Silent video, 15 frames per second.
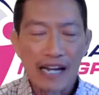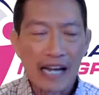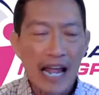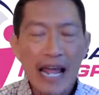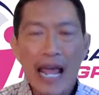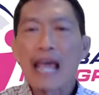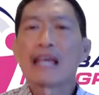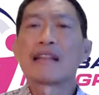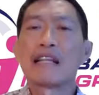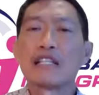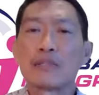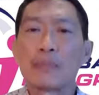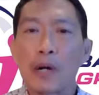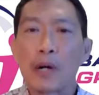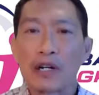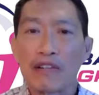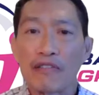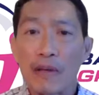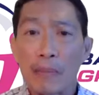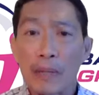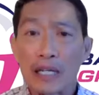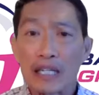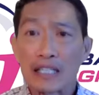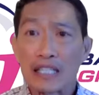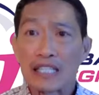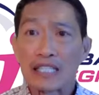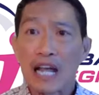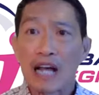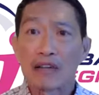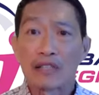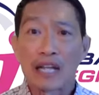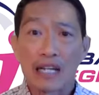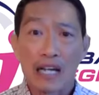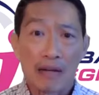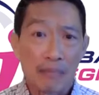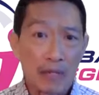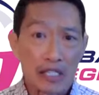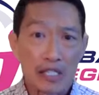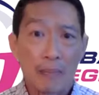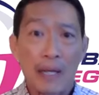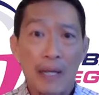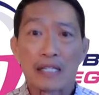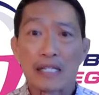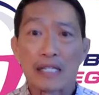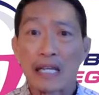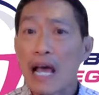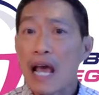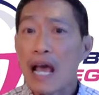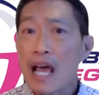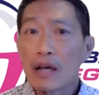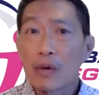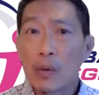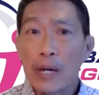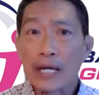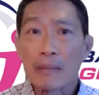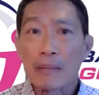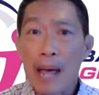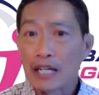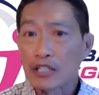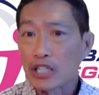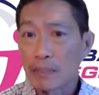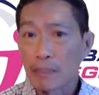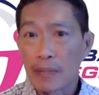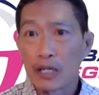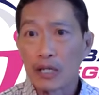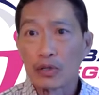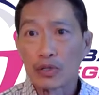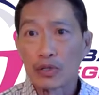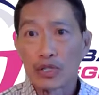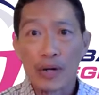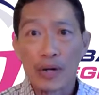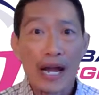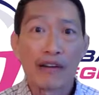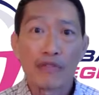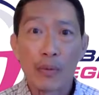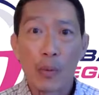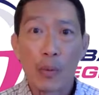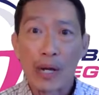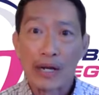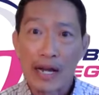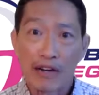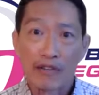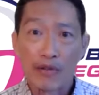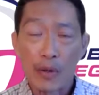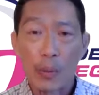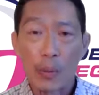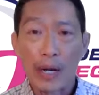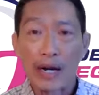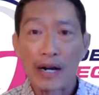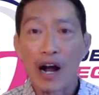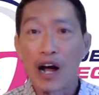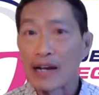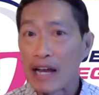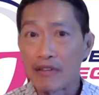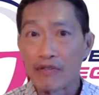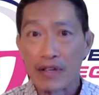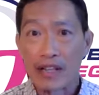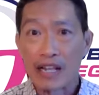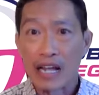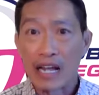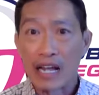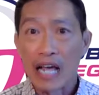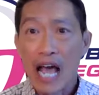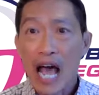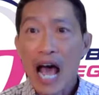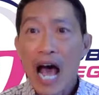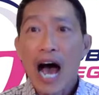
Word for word: and I hate this part of it because it sounds like I'm dispensing quick magic pills to everyone, everywhere, on everything.